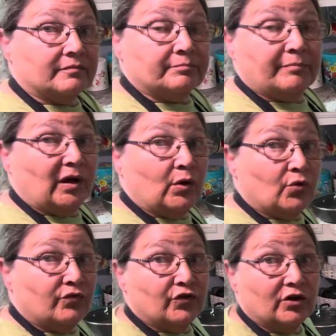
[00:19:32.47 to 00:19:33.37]

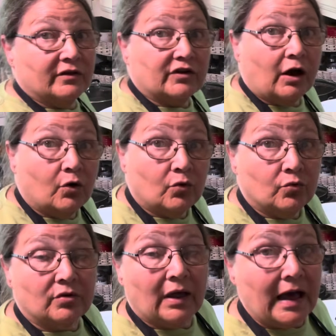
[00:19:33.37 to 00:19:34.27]
bowl full of
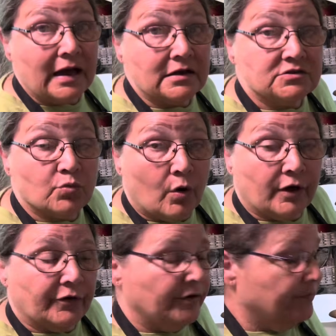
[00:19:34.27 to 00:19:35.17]
cold ice
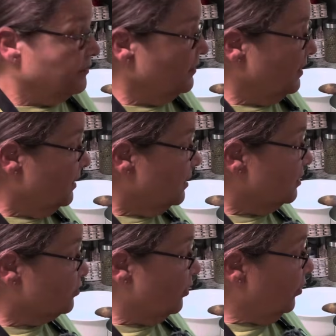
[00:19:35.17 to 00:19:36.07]
water,
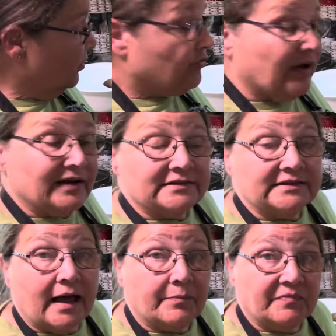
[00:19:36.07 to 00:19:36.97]
because we want to try to
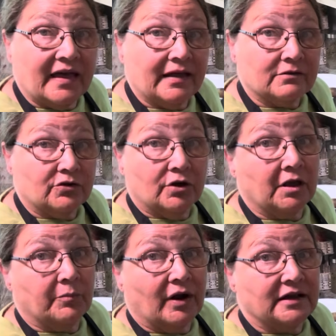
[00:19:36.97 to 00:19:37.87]
stop that
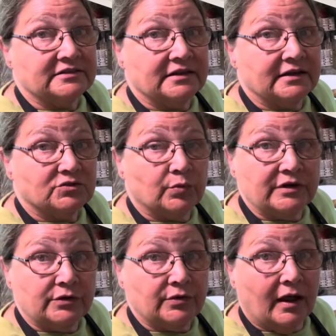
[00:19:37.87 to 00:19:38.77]
cooking process. We
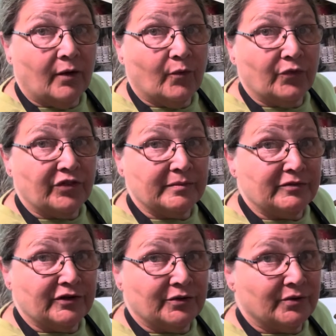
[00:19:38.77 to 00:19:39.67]
do not want them
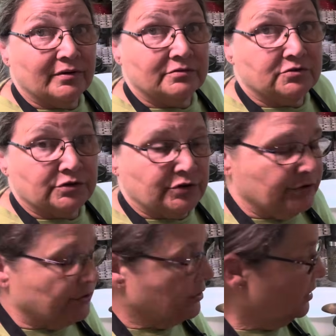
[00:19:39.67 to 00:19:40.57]
to
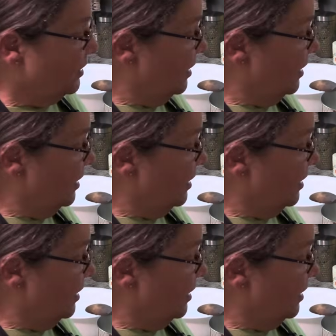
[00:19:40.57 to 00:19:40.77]
cook.